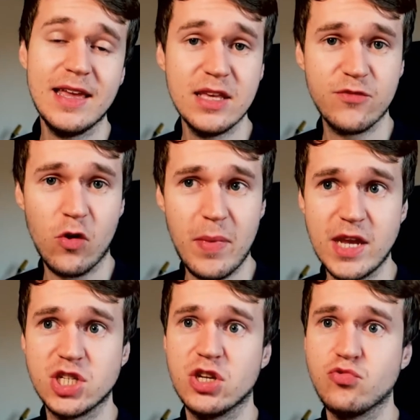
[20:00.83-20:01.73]
this
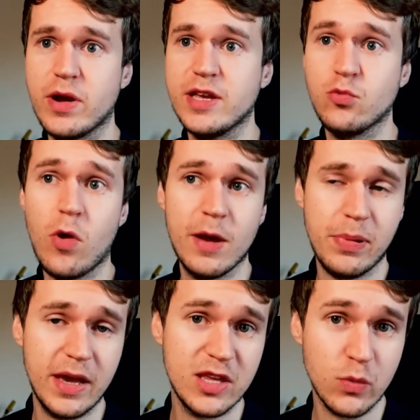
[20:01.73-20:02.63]
formation, Rangnick's wide
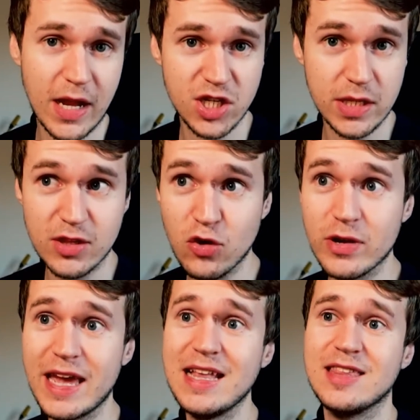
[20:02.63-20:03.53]
players would actually
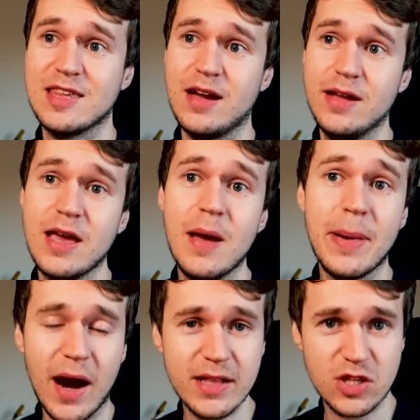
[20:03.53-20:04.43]
tuck inside
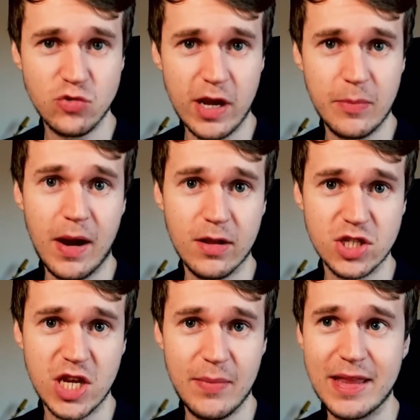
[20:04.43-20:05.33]
behind the strike partnership,